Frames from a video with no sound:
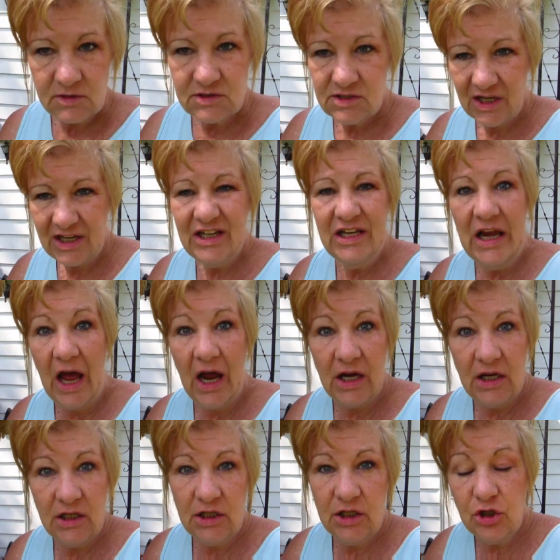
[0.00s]
It's like
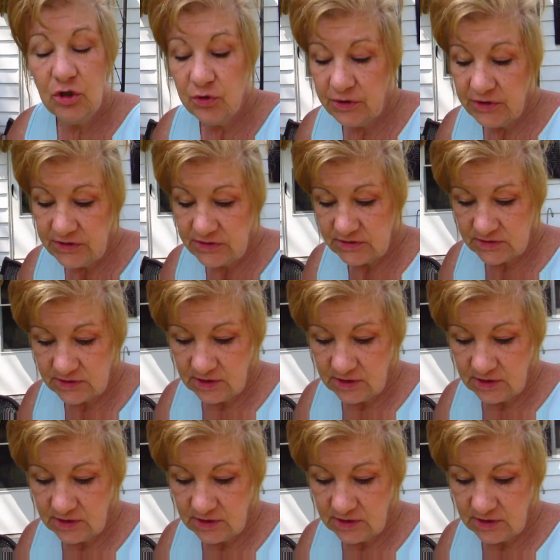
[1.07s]
90 degrees